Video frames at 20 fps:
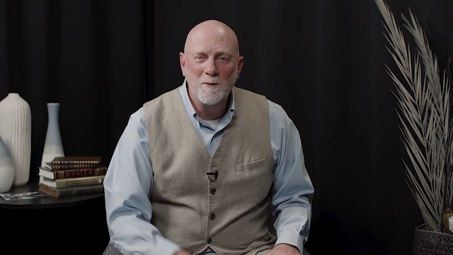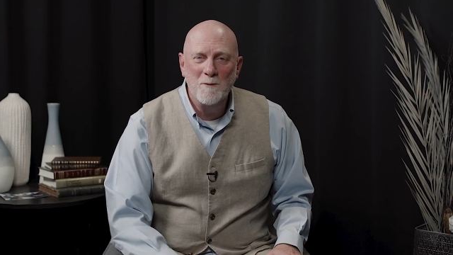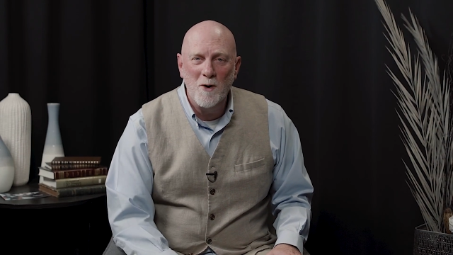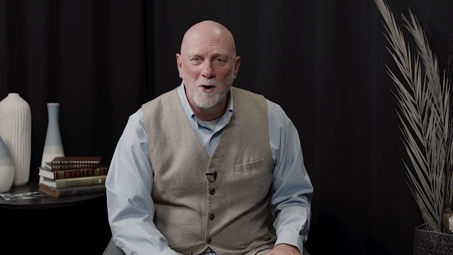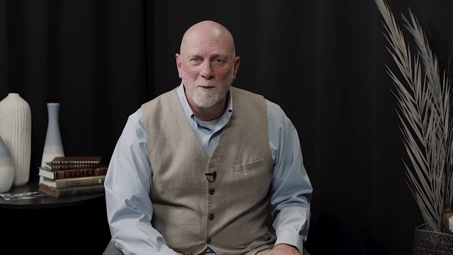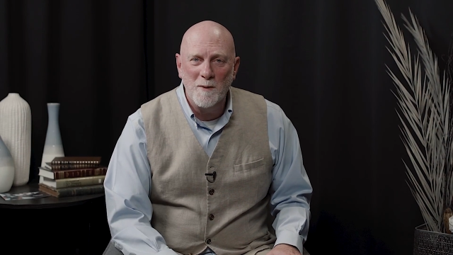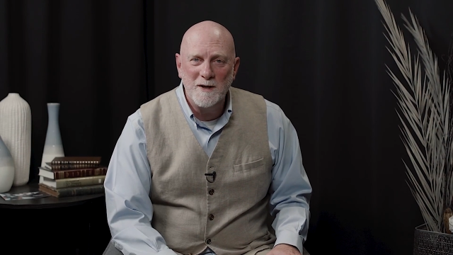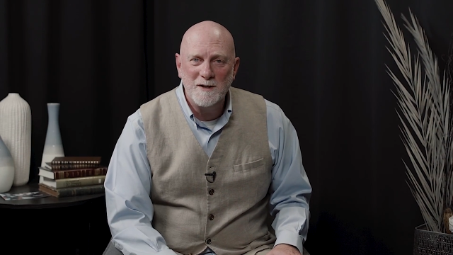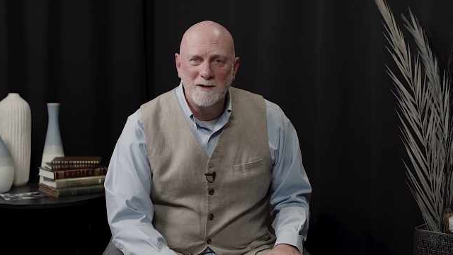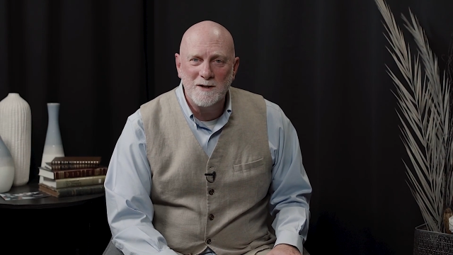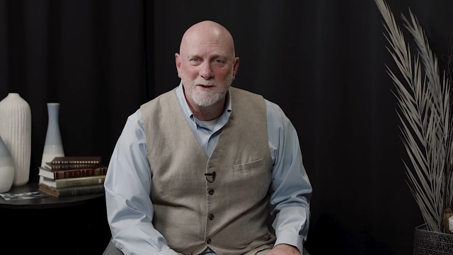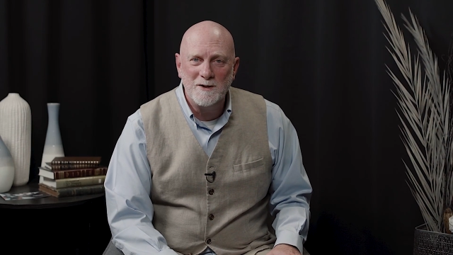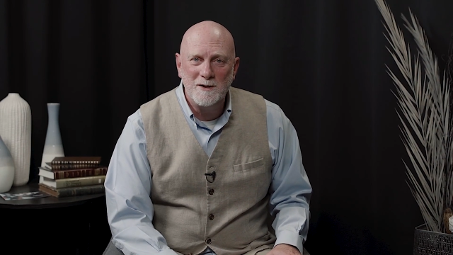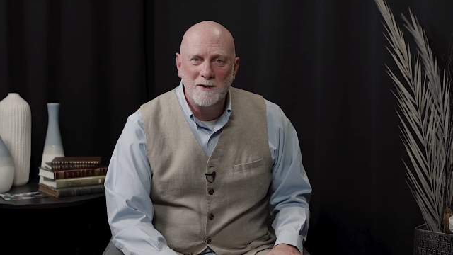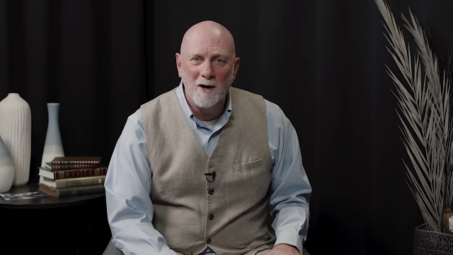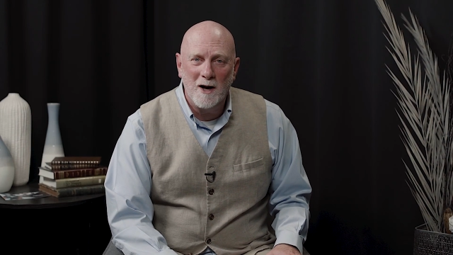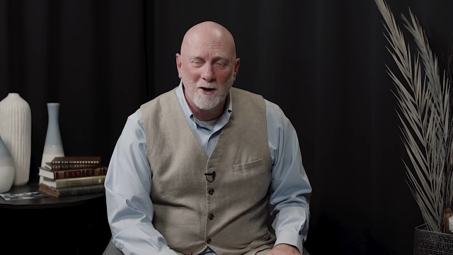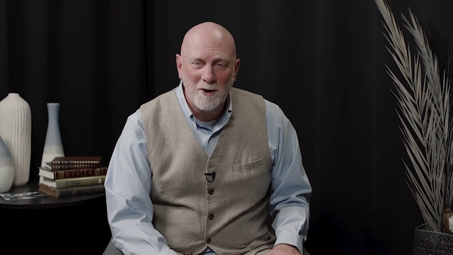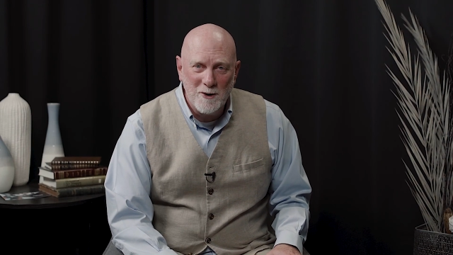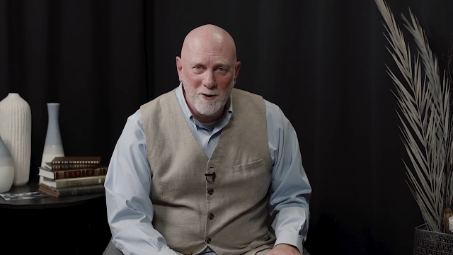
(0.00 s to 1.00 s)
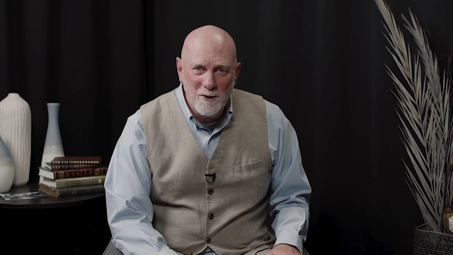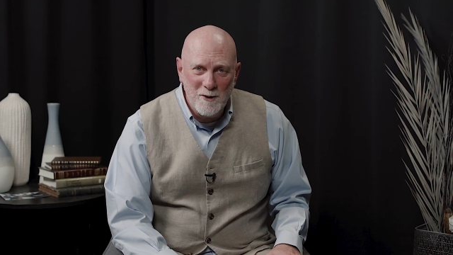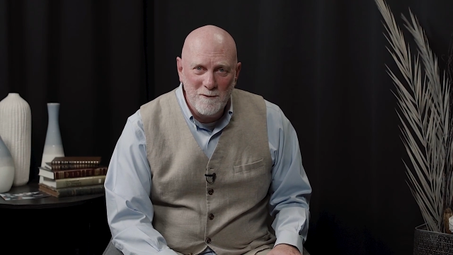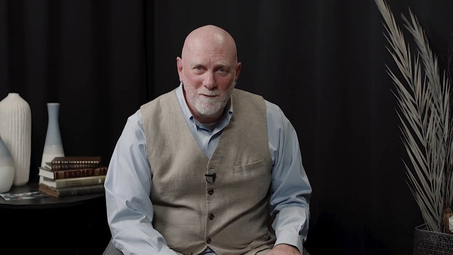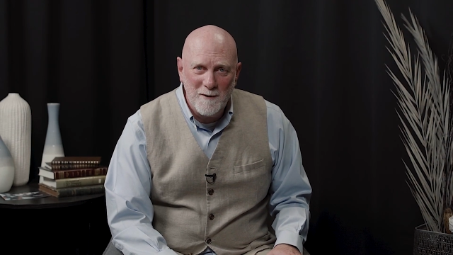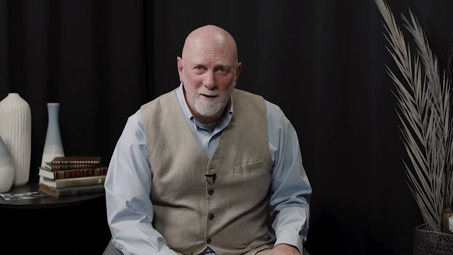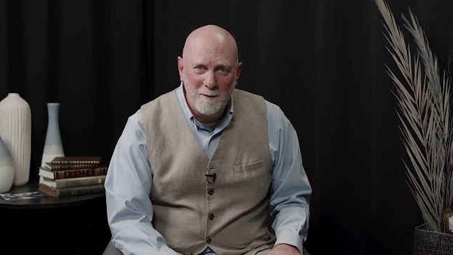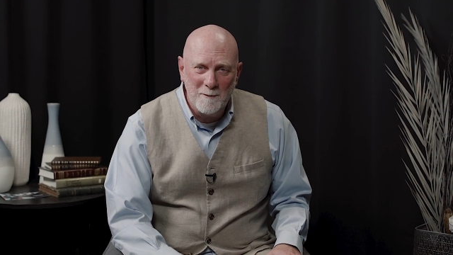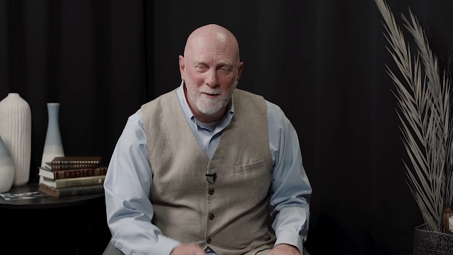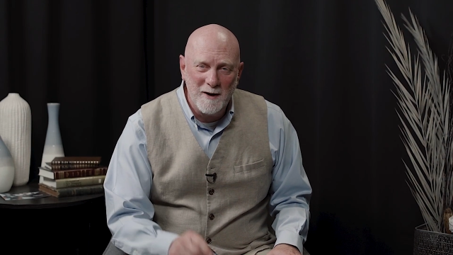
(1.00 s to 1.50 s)
moments as Dr.
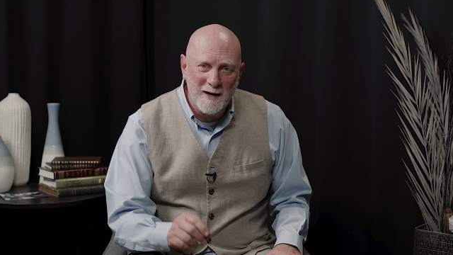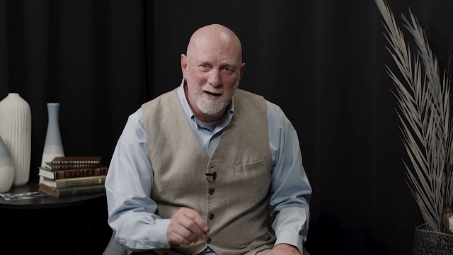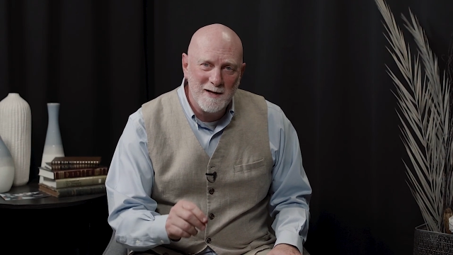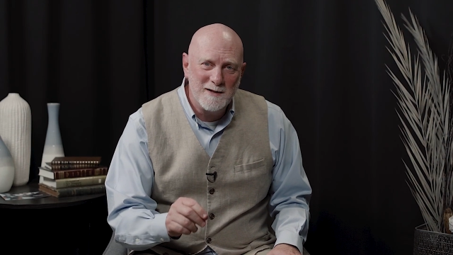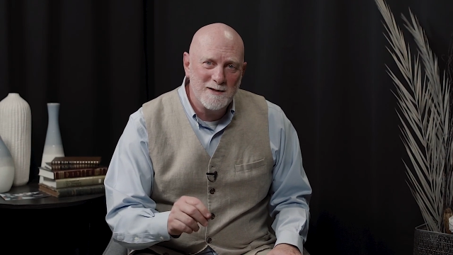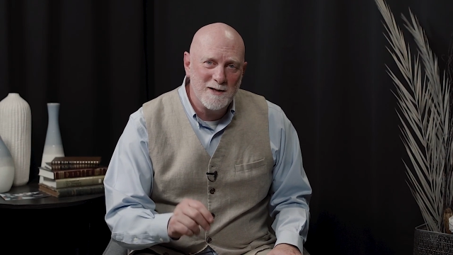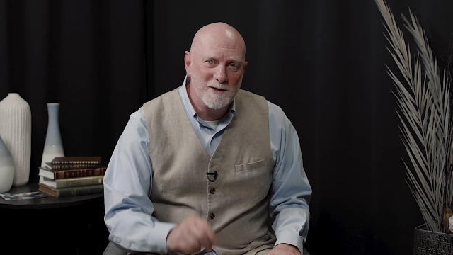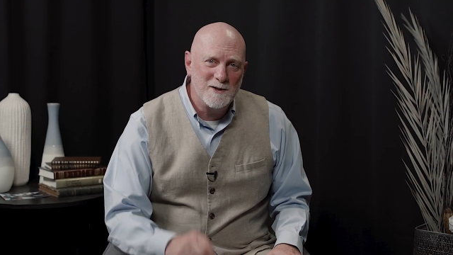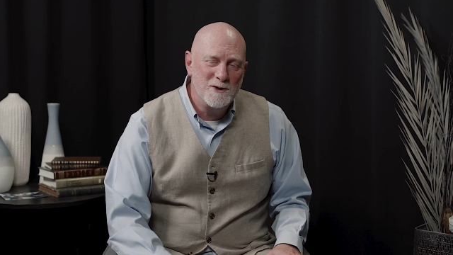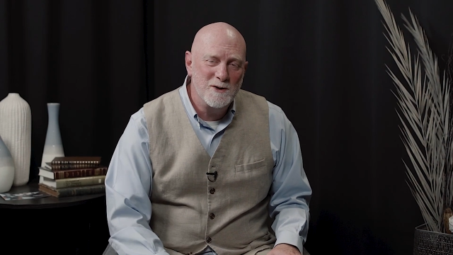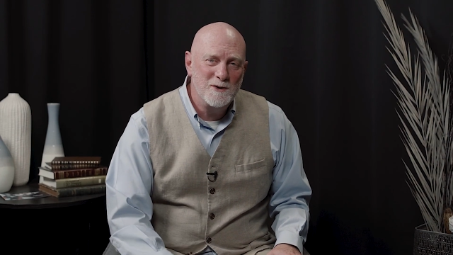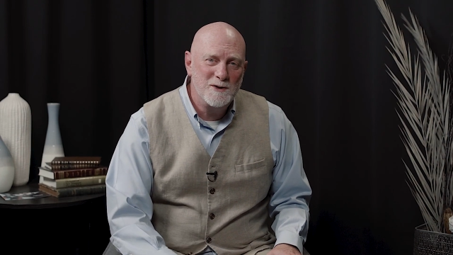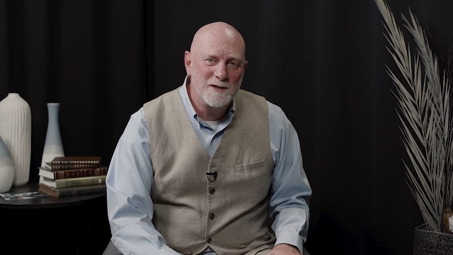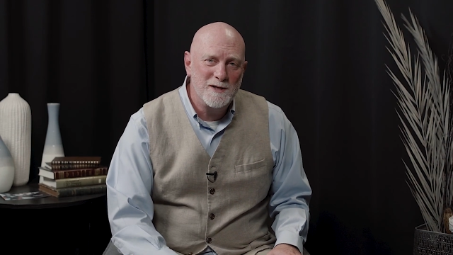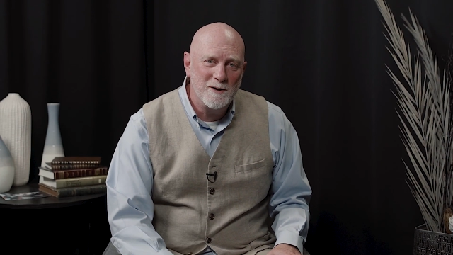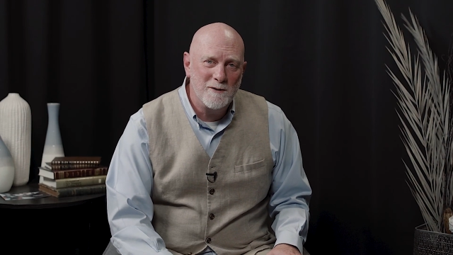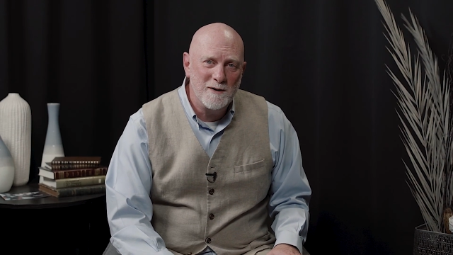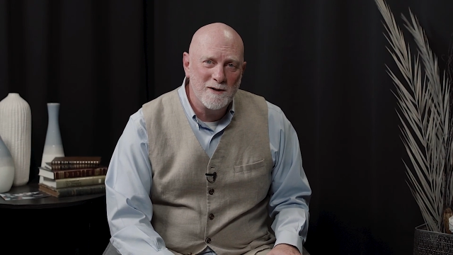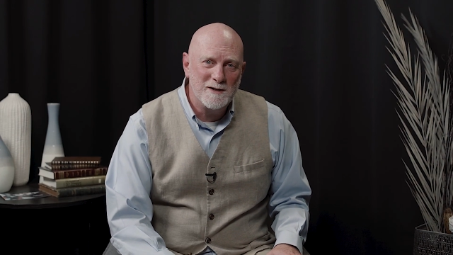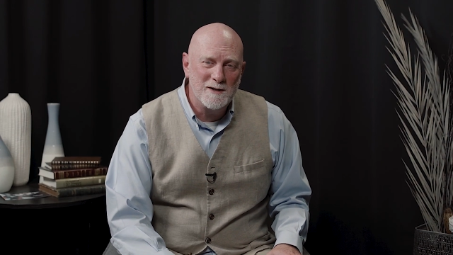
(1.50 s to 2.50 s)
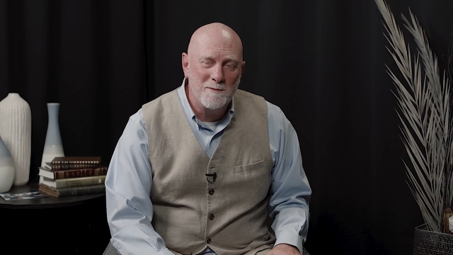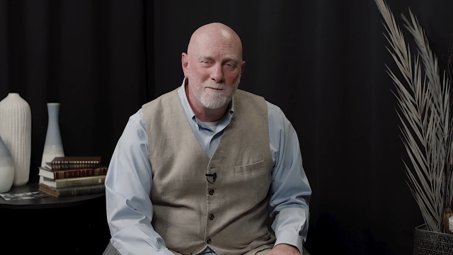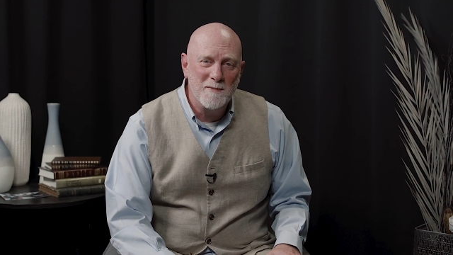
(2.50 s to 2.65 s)
Neufeld begins his new series, The